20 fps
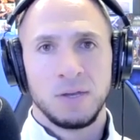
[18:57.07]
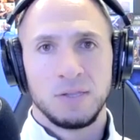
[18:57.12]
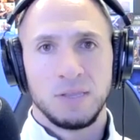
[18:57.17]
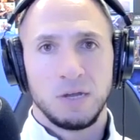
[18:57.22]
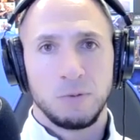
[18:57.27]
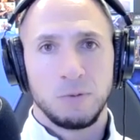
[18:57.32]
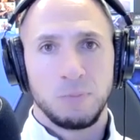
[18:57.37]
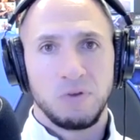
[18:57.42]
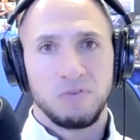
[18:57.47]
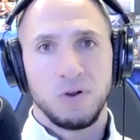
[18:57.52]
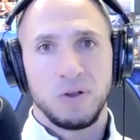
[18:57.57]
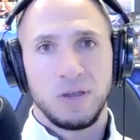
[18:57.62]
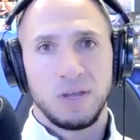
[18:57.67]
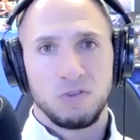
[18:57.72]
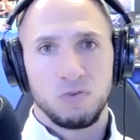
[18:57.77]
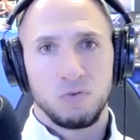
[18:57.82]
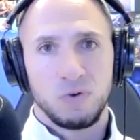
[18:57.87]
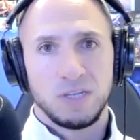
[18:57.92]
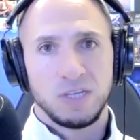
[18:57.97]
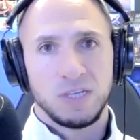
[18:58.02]
That'd be very
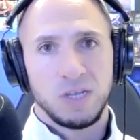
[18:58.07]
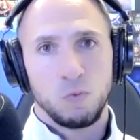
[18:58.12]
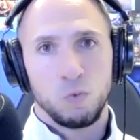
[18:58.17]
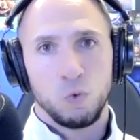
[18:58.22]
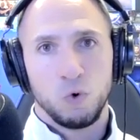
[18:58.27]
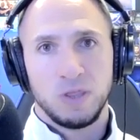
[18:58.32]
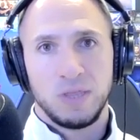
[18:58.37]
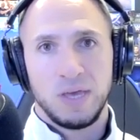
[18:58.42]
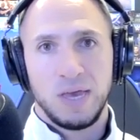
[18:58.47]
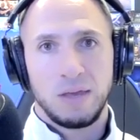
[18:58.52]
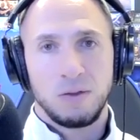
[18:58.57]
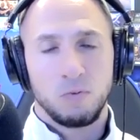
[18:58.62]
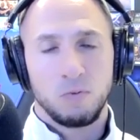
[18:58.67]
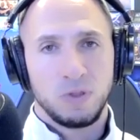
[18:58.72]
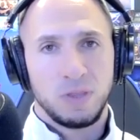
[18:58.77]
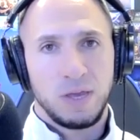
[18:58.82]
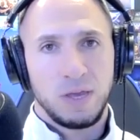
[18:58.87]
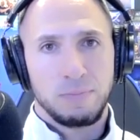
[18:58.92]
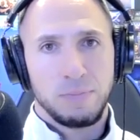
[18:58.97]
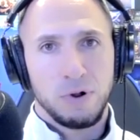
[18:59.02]
interesting. Would
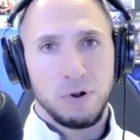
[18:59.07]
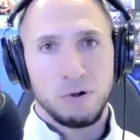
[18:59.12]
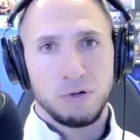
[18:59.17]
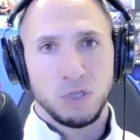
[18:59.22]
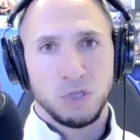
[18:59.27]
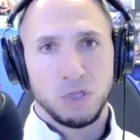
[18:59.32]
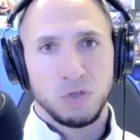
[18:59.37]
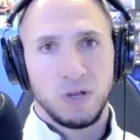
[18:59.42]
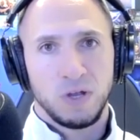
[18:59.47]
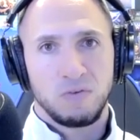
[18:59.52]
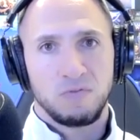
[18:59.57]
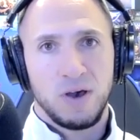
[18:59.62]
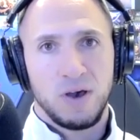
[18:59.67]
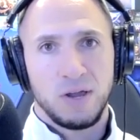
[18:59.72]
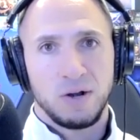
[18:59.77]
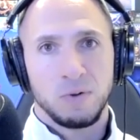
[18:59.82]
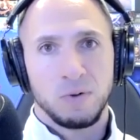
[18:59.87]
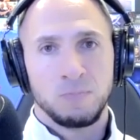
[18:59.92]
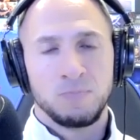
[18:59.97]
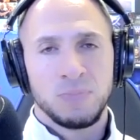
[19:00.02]
they merge the Ring of
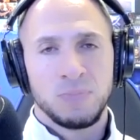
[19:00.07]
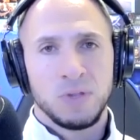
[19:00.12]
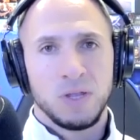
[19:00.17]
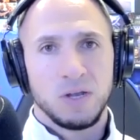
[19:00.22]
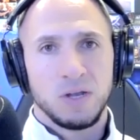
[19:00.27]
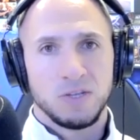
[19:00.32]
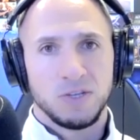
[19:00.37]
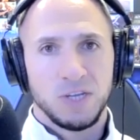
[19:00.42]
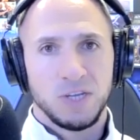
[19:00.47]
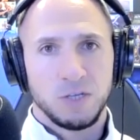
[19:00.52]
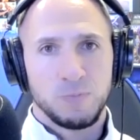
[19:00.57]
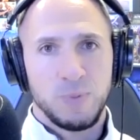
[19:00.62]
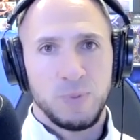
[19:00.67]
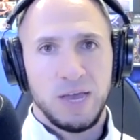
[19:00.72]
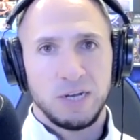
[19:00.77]
Honor 6-man